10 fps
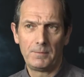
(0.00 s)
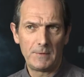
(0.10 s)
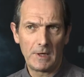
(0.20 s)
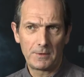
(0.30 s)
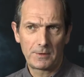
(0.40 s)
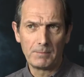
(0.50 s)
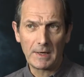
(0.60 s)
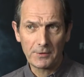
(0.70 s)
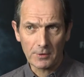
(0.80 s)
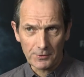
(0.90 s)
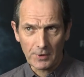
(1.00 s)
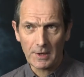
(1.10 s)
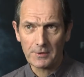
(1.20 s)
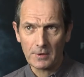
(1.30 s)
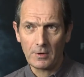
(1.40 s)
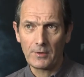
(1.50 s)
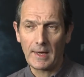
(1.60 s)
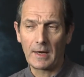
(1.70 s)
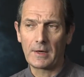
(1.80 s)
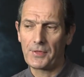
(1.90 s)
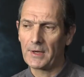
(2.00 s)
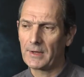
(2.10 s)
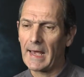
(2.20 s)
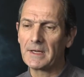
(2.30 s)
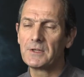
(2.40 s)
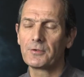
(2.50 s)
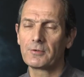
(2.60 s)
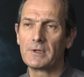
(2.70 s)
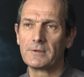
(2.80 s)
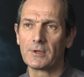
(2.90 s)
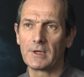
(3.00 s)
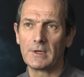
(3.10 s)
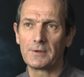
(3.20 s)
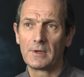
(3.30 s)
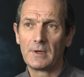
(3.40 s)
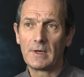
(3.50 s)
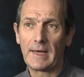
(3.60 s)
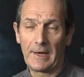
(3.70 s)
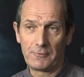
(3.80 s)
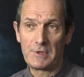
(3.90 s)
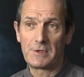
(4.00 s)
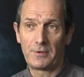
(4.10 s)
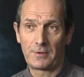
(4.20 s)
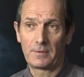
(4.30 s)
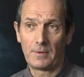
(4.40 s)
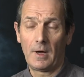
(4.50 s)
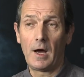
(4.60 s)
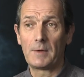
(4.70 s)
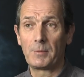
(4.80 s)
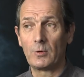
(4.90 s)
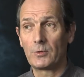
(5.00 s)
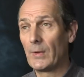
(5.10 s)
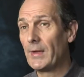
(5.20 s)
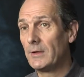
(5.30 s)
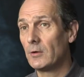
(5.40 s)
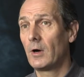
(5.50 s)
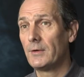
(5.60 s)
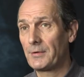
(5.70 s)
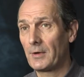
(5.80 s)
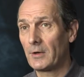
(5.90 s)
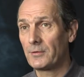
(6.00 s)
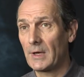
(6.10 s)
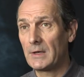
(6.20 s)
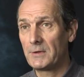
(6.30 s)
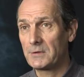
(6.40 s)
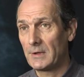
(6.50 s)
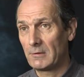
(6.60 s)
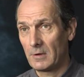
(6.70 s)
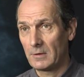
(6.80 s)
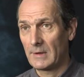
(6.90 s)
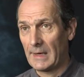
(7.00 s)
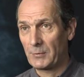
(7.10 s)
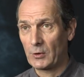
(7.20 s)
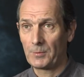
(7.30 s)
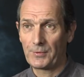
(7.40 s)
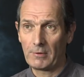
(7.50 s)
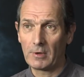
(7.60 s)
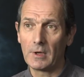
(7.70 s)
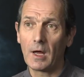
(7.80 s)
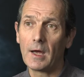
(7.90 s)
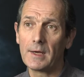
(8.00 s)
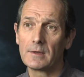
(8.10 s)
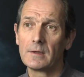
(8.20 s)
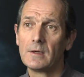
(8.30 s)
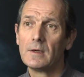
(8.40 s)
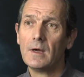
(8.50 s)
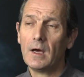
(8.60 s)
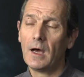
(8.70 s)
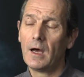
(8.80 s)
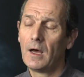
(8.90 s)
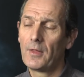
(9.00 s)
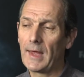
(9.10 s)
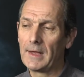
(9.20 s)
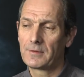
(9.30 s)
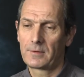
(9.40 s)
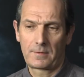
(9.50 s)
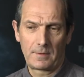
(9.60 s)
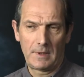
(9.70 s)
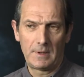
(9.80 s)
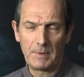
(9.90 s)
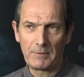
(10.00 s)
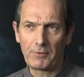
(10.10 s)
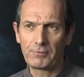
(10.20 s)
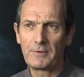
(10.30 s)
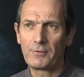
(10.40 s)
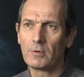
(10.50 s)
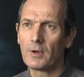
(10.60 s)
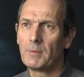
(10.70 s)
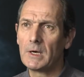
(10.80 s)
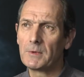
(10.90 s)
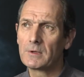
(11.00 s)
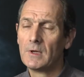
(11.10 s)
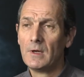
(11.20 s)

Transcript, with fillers: You know, money's got tighter on that, and I think the ad industry is looking at how it reaches eyeballs when they're not necessarily on television, they're on laptops, they're online. That's in a bit of a free fall at the moment.